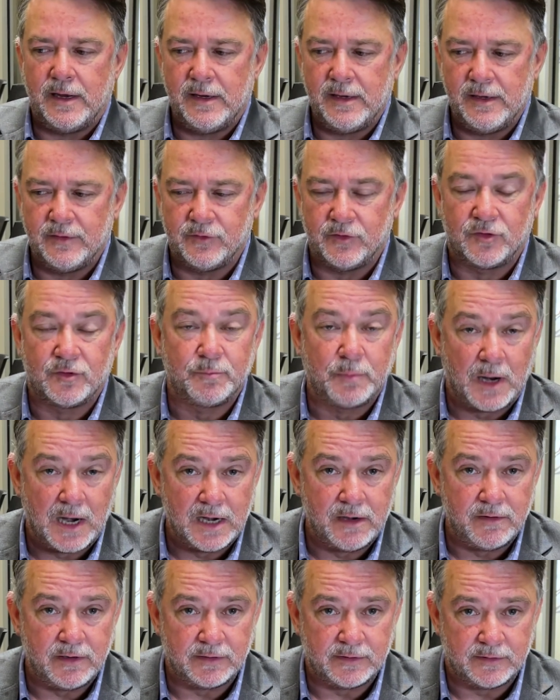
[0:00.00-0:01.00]

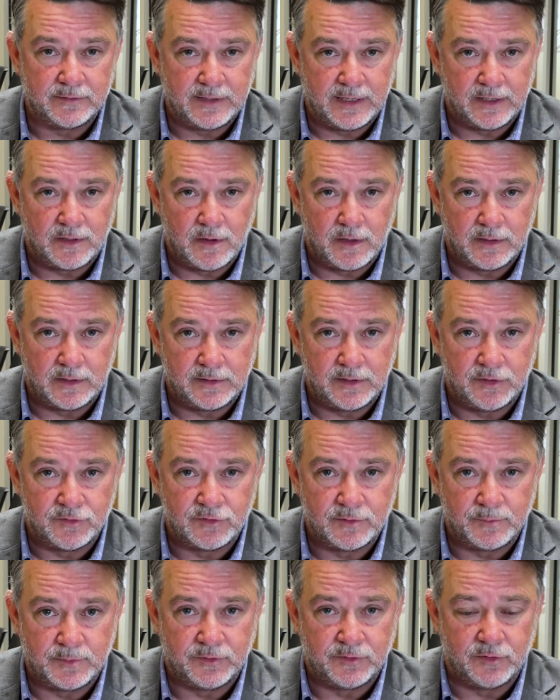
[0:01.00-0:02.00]
aspiring to take on a
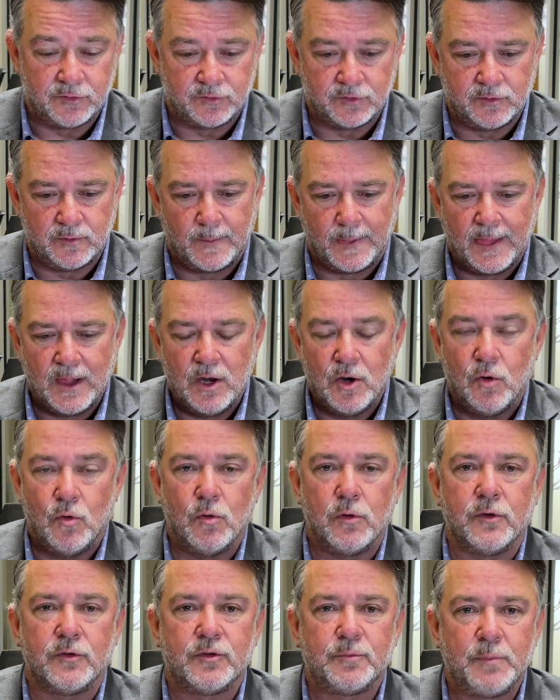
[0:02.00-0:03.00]
leadership position
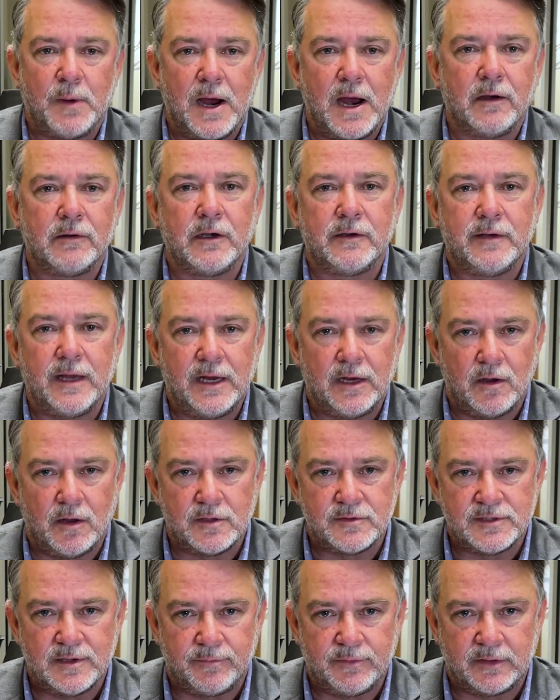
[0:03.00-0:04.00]
or aspiring to take on
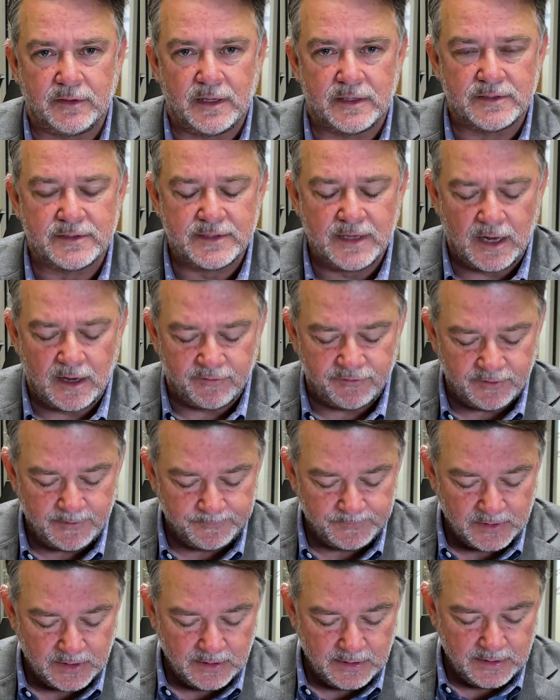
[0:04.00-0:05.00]
something that's tough
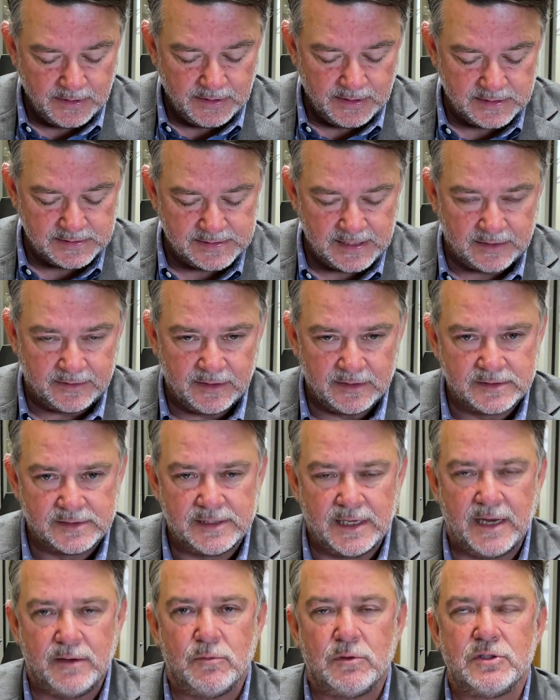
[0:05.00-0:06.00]
is that they'll
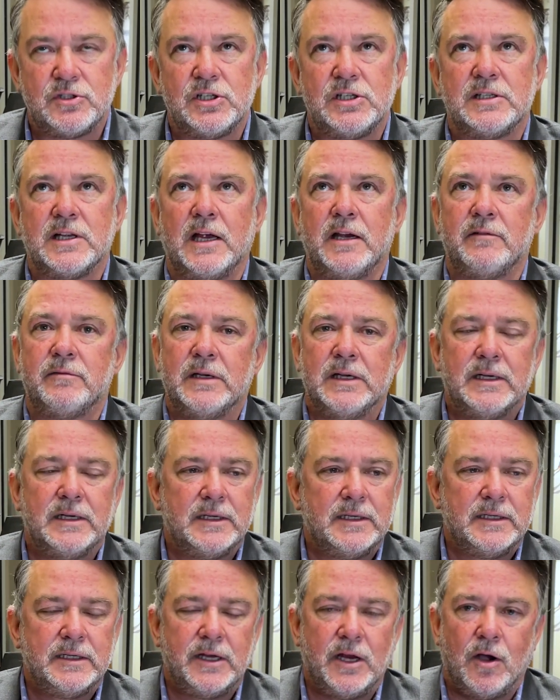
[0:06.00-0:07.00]
say, well, geez,
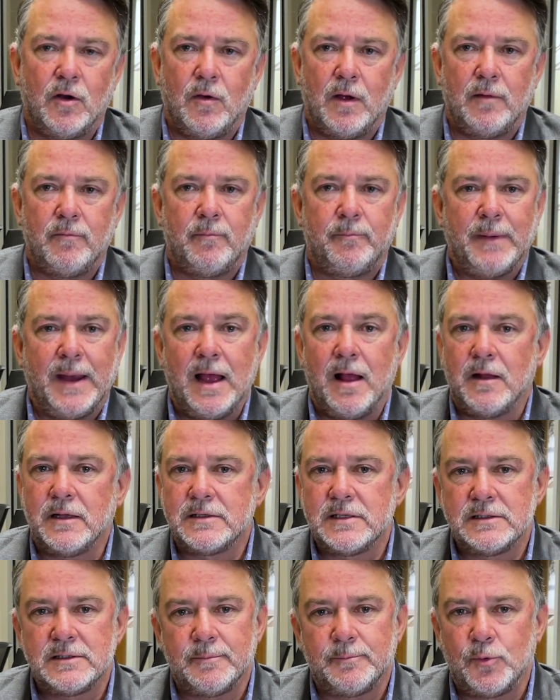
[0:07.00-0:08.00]

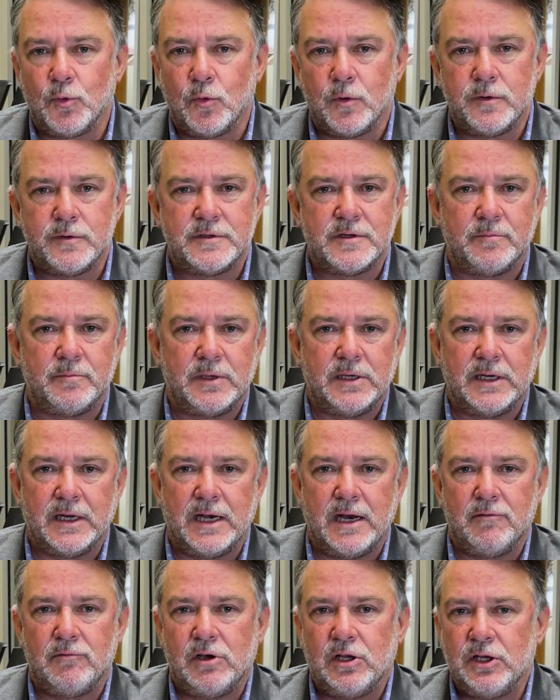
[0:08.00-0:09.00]
balance is important to me and
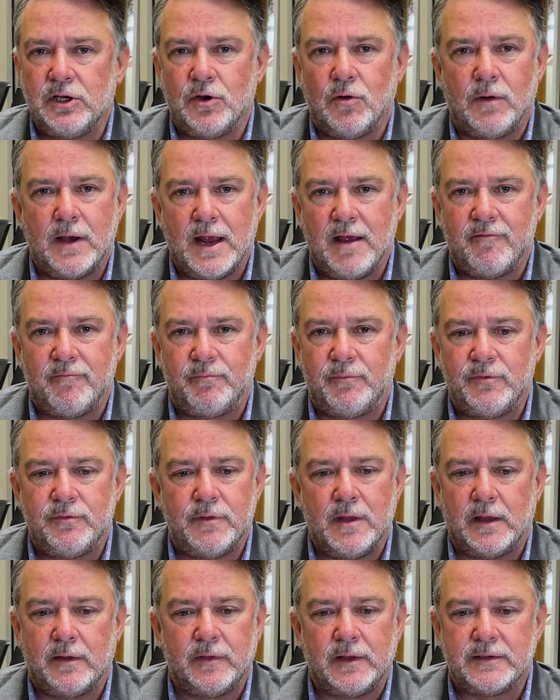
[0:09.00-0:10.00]
I really don't have
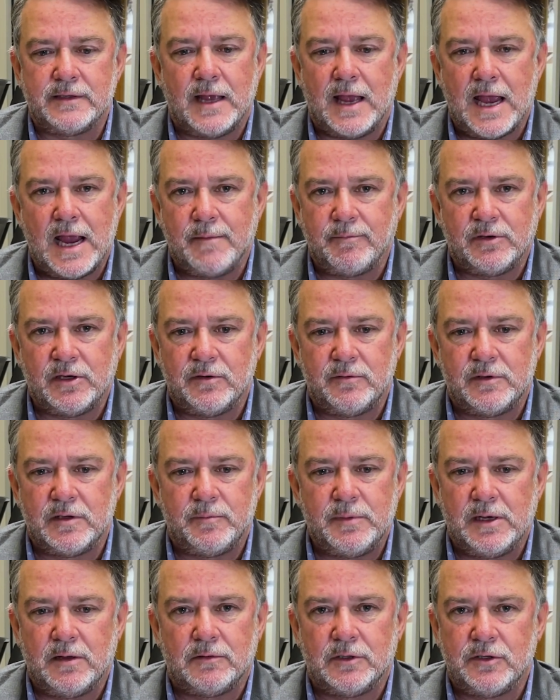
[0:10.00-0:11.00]
the time to
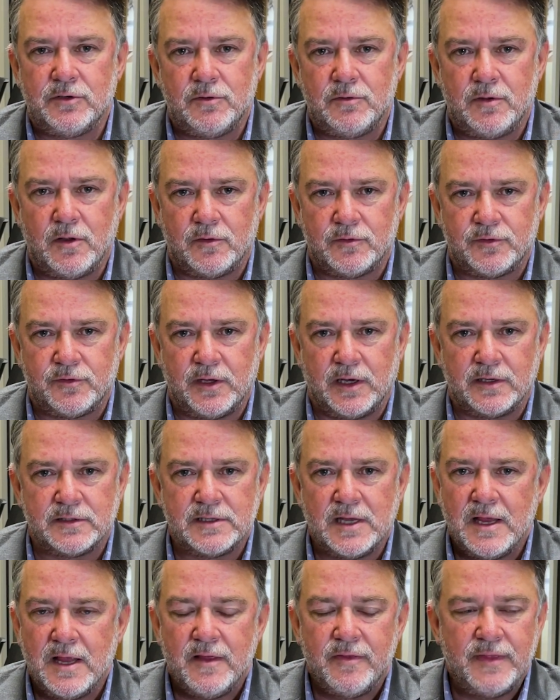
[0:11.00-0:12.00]
be able to do those things.
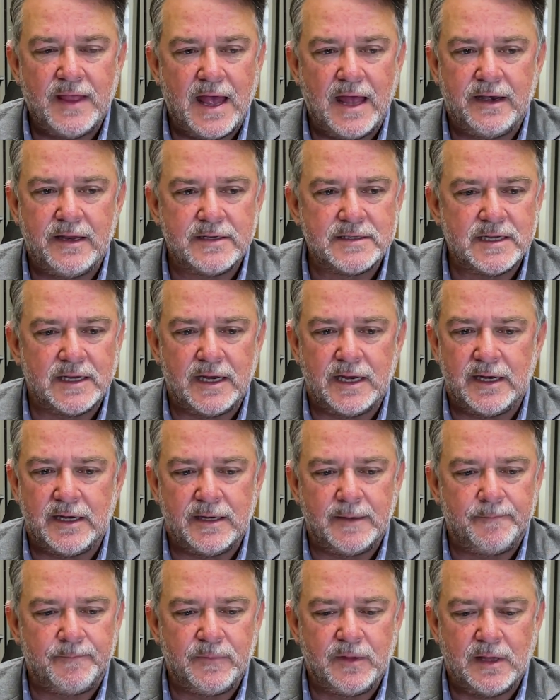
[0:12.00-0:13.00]
That's
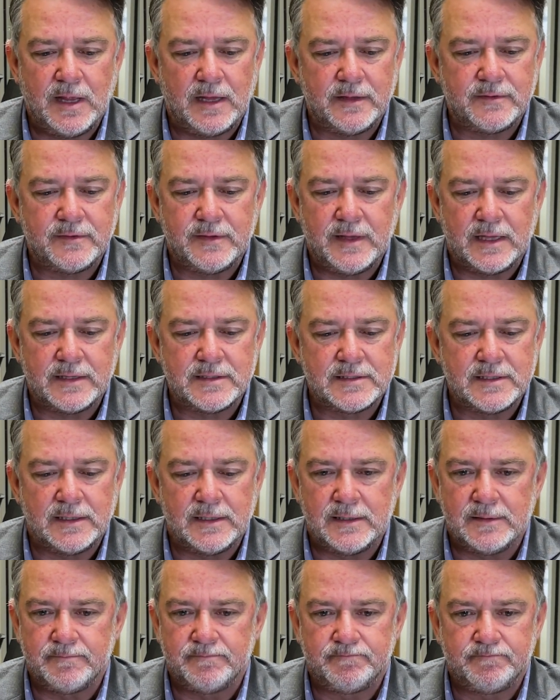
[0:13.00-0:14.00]
a